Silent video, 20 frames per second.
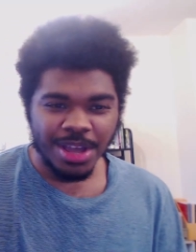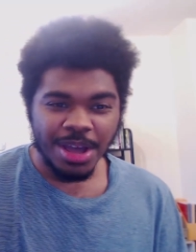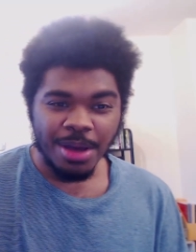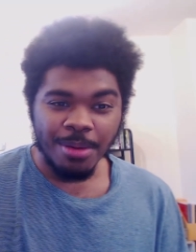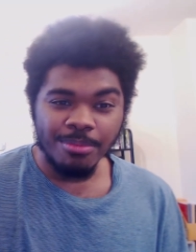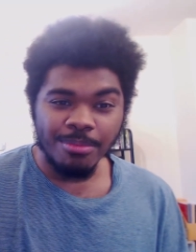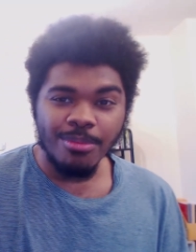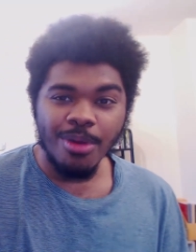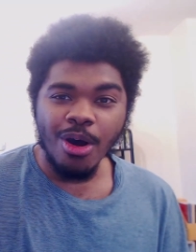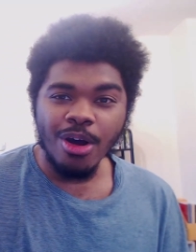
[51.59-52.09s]

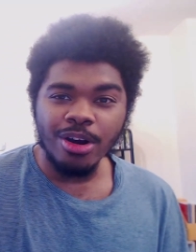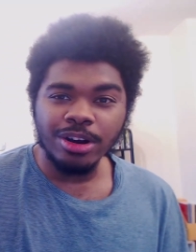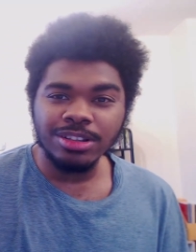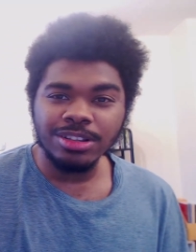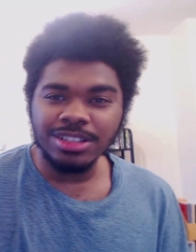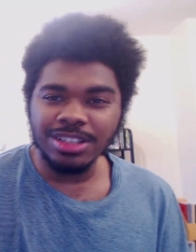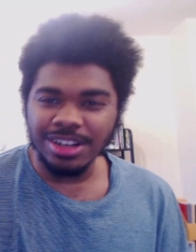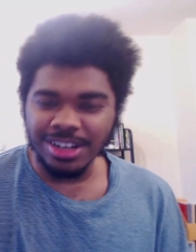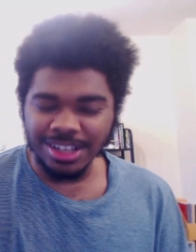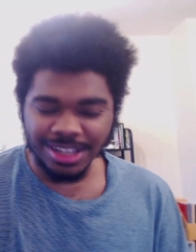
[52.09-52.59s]

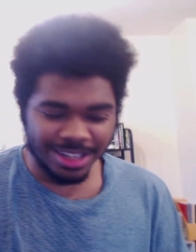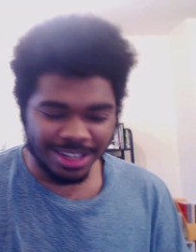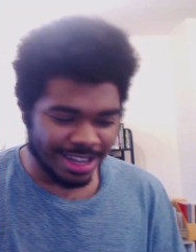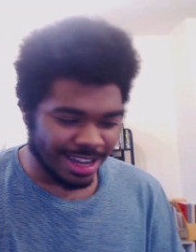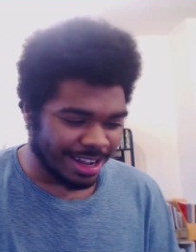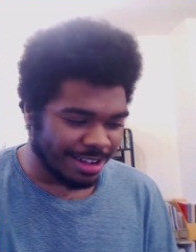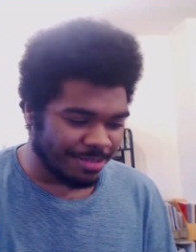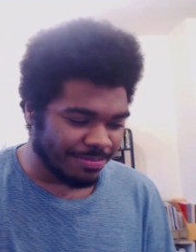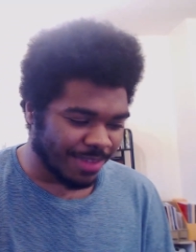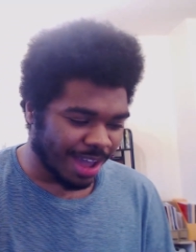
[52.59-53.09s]
Murtry.
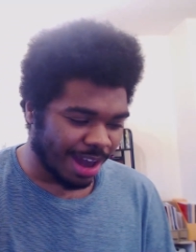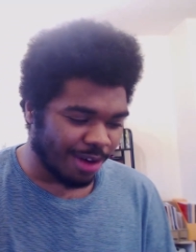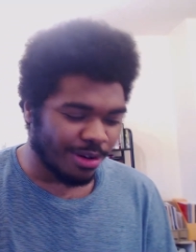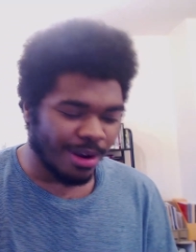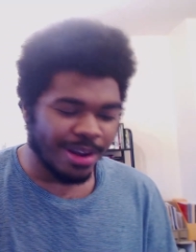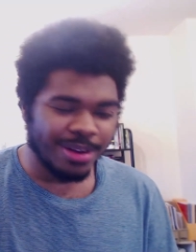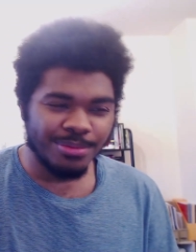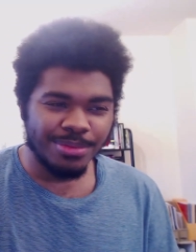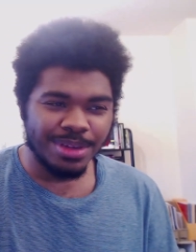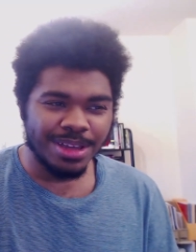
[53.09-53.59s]
Um, kind of
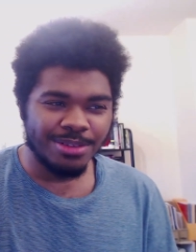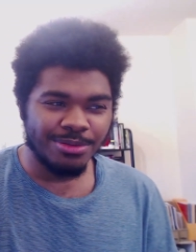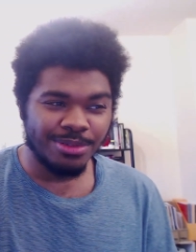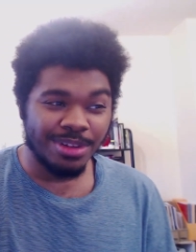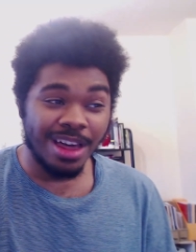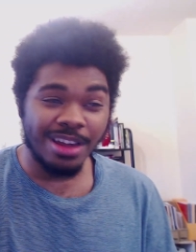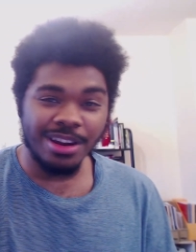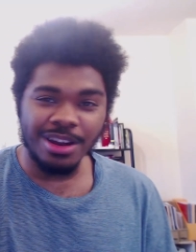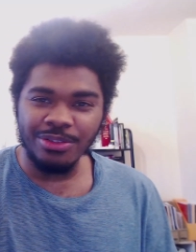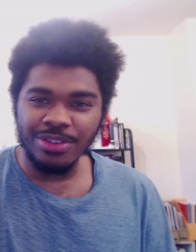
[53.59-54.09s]
reminded me,
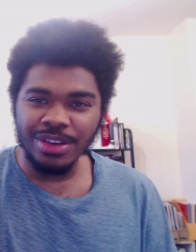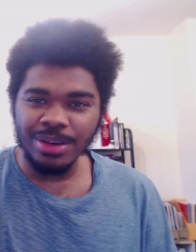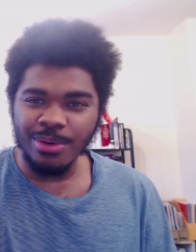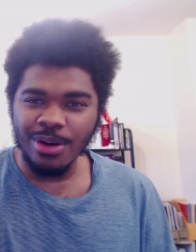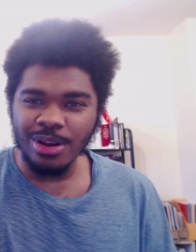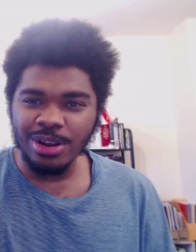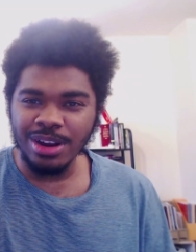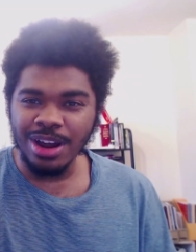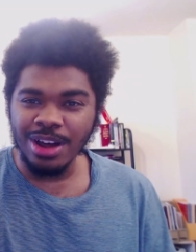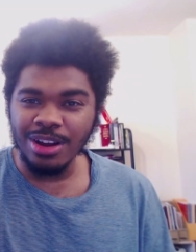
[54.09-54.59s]
now that I think about
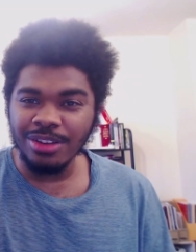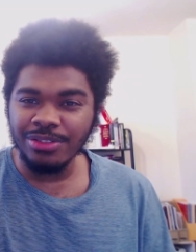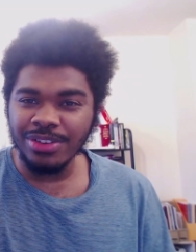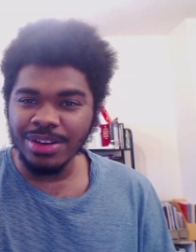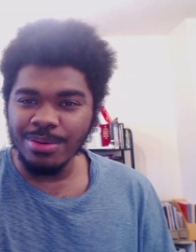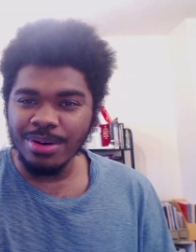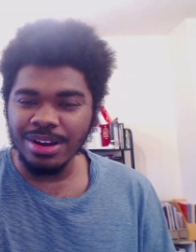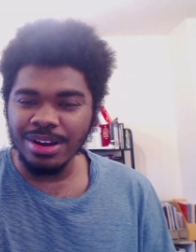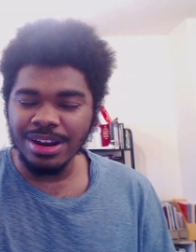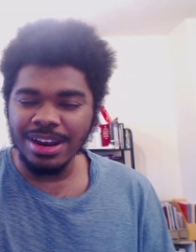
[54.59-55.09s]
it, now that I think
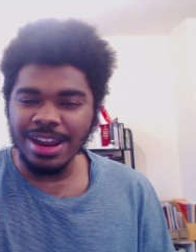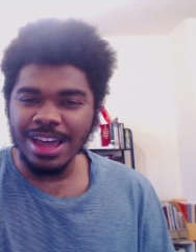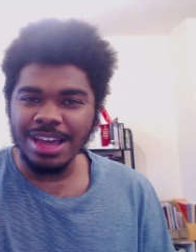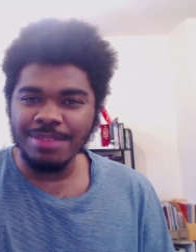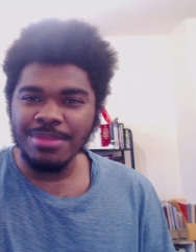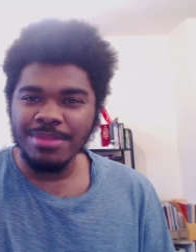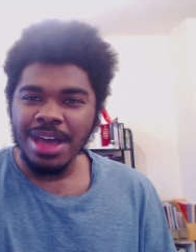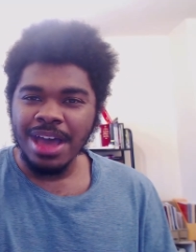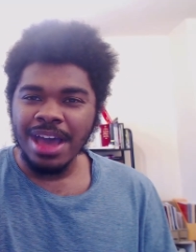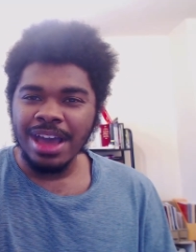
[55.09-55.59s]
about the name,
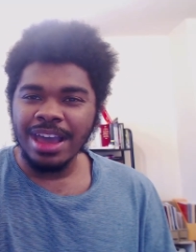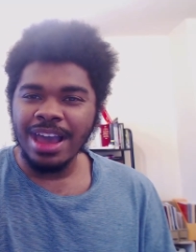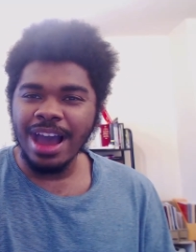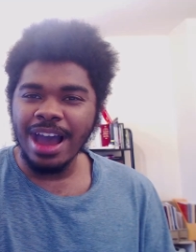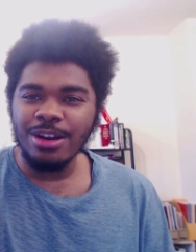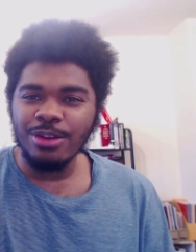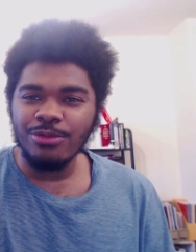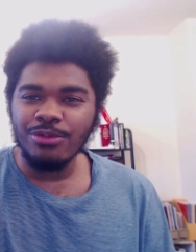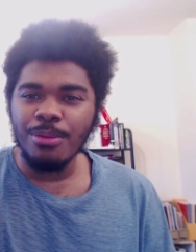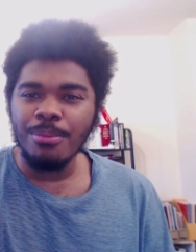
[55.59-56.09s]

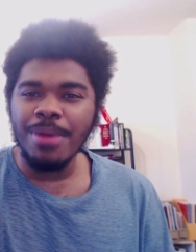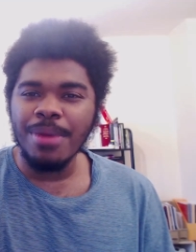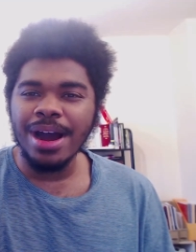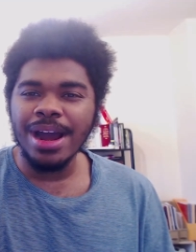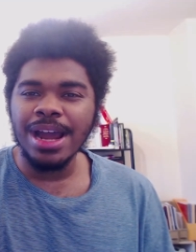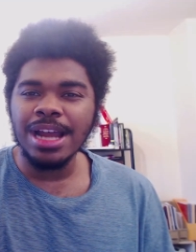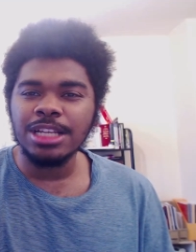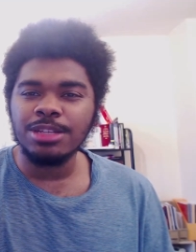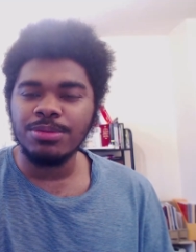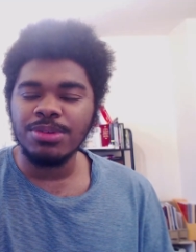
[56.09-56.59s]
kind of
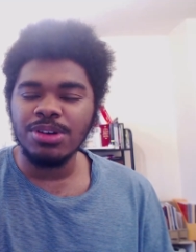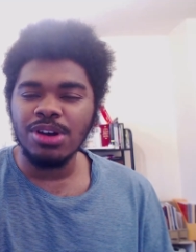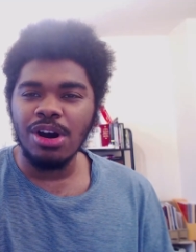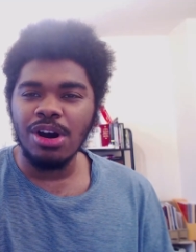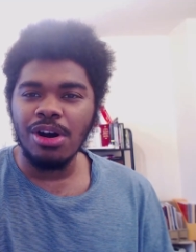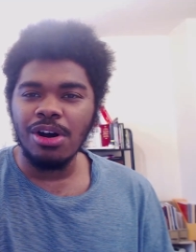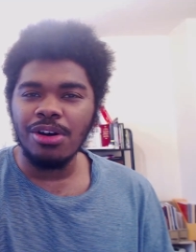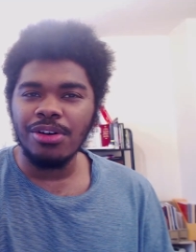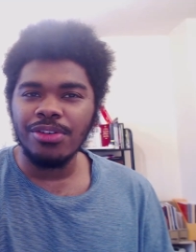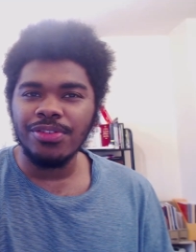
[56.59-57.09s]
reminds me
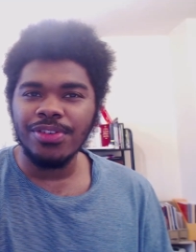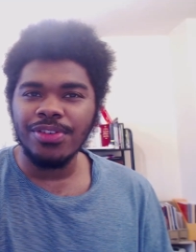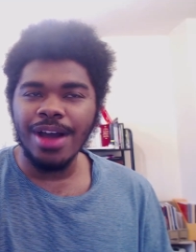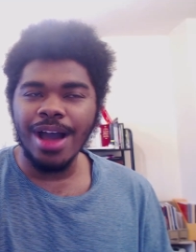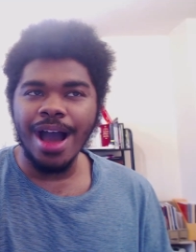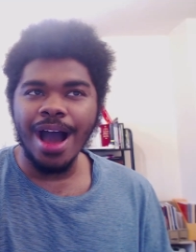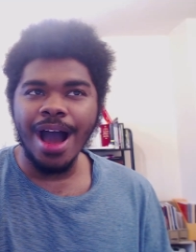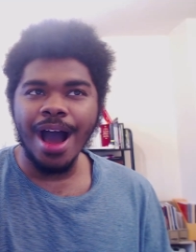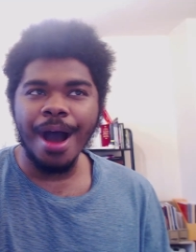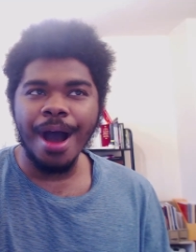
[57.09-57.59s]
of
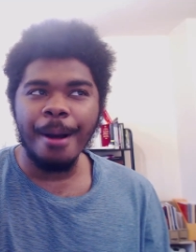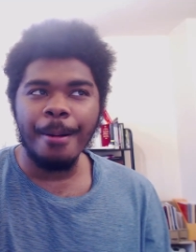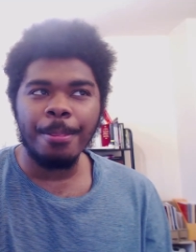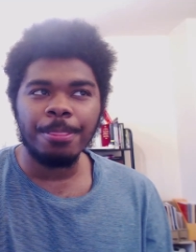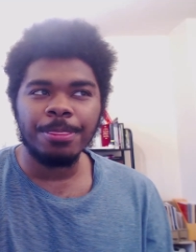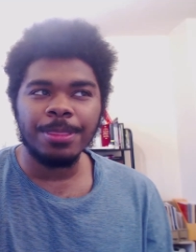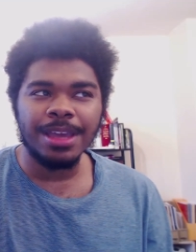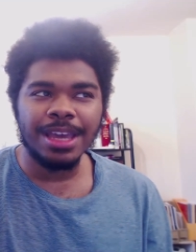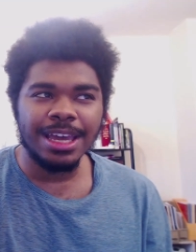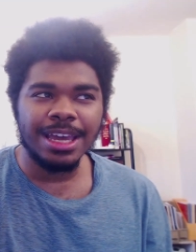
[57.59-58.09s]
um,
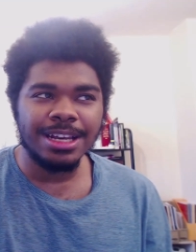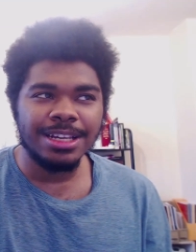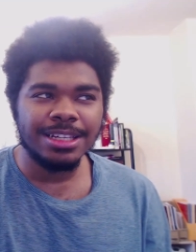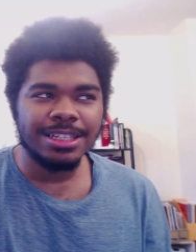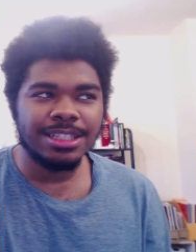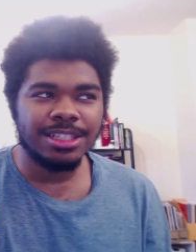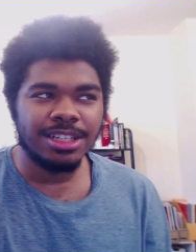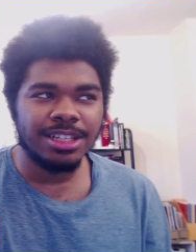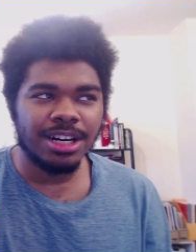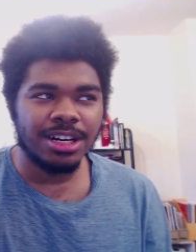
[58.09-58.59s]

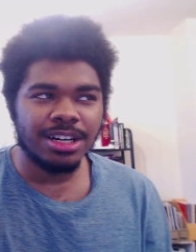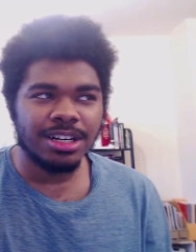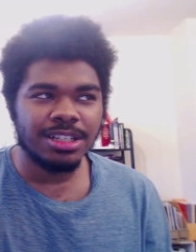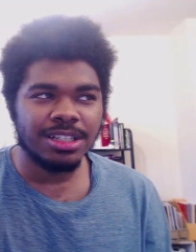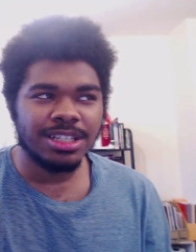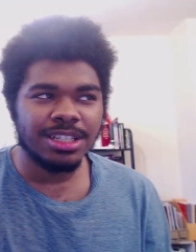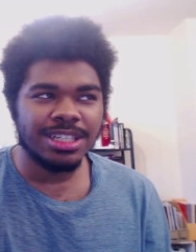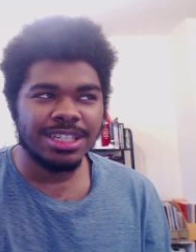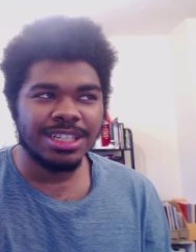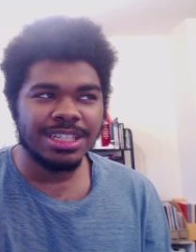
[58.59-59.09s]

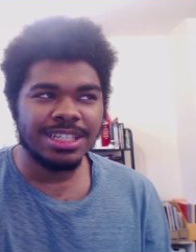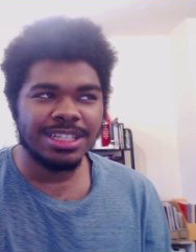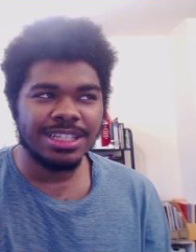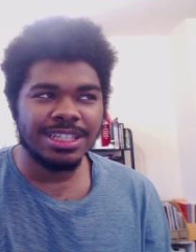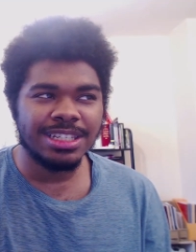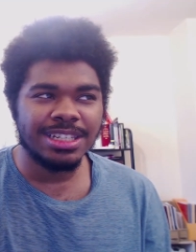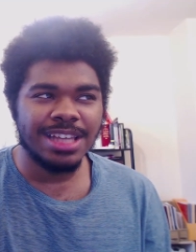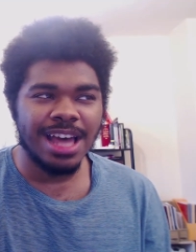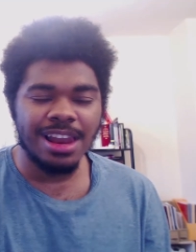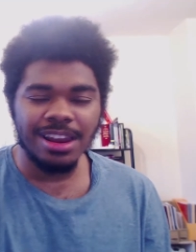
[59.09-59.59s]

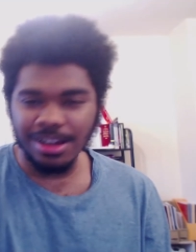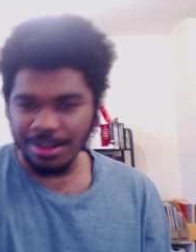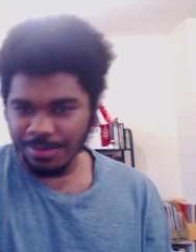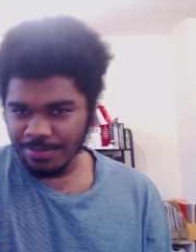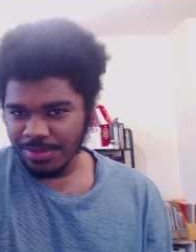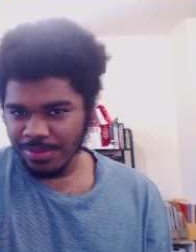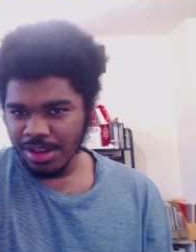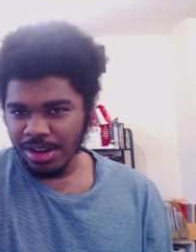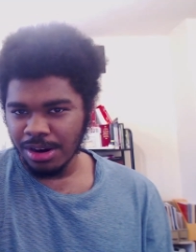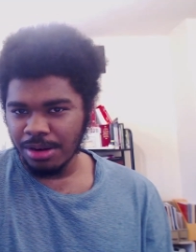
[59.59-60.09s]
Interstellar.
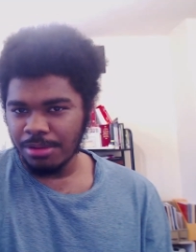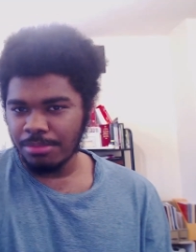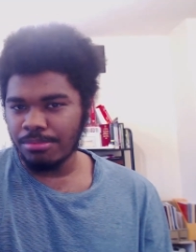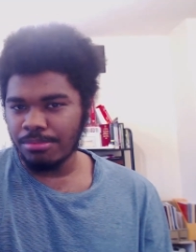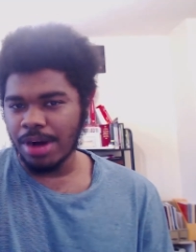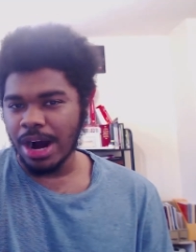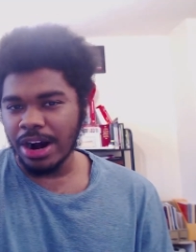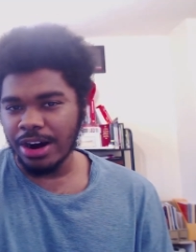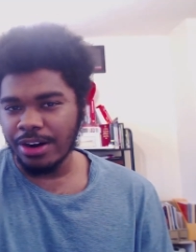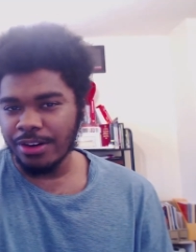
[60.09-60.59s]

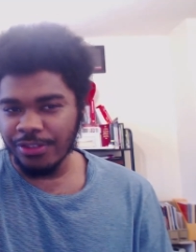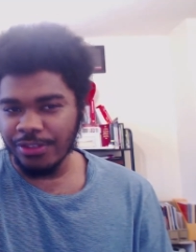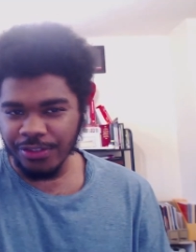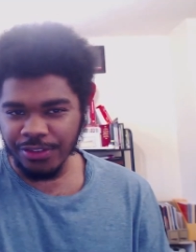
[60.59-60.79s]
Murph.